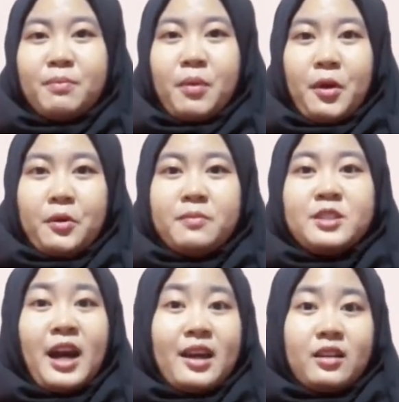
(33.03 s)
poem
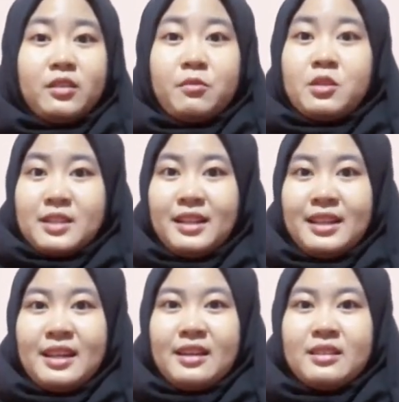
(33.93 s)
titled
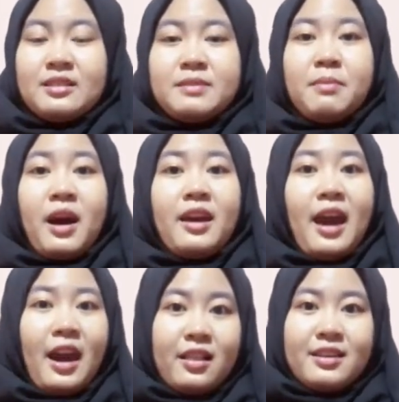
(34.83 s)
Resilience by
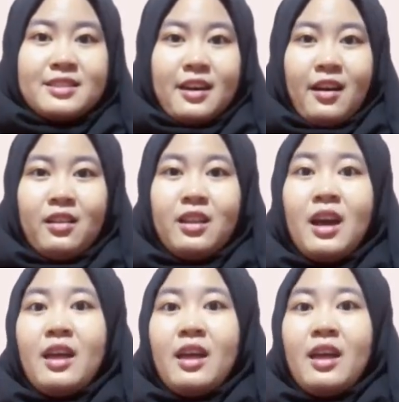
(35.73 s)
Alex L.